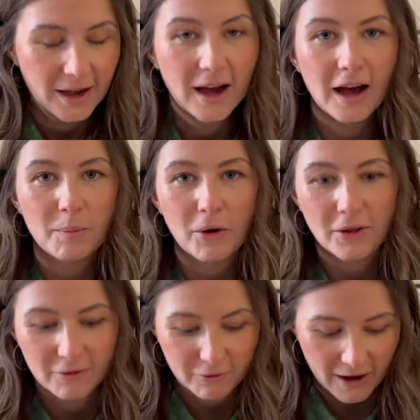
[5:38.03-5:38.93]
a bottle
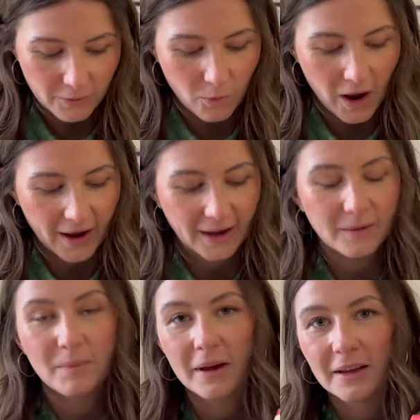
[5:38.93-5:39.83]
of red
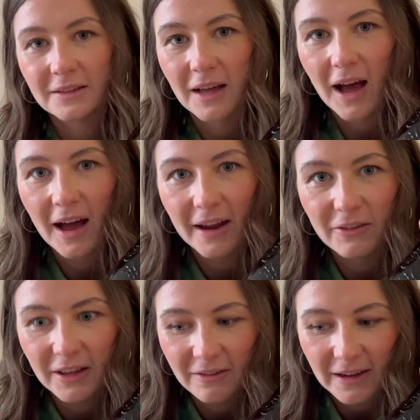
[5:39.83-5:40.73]
wine, because I
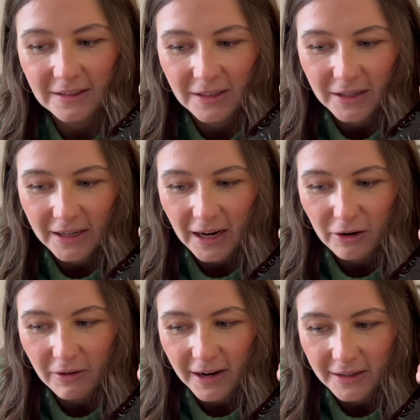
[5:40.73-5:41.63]
really fancy
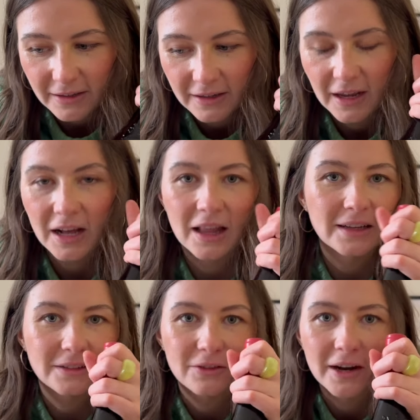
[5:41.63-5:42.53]
a
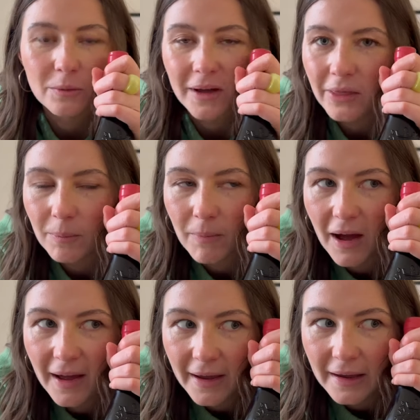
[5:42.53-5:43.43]
glass of red with
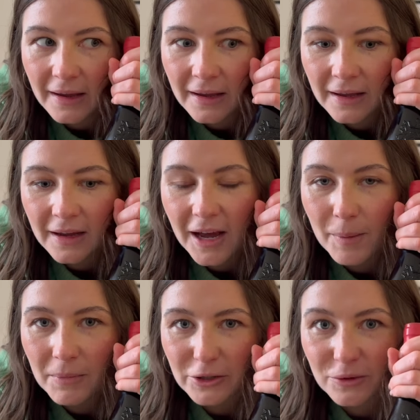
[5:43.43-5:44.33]
my
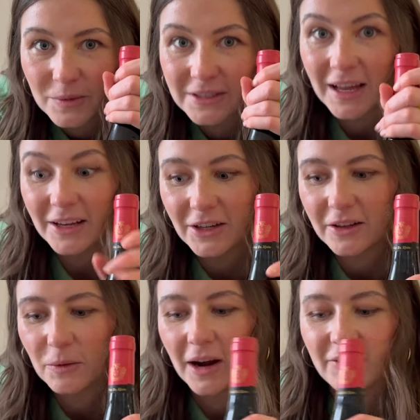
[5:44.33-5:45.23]
mushroom lasagna
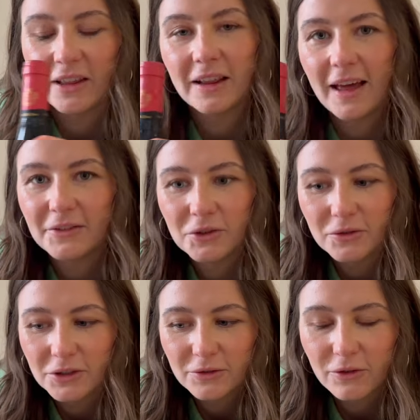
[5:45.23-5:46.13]
that we're having the
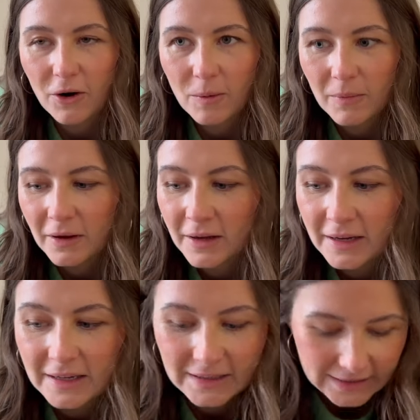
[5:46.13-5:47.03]
leftovers from
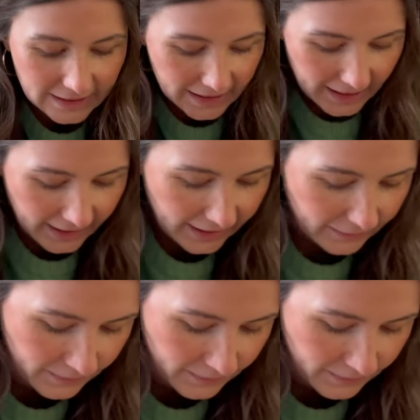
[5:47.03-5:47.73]
tonight.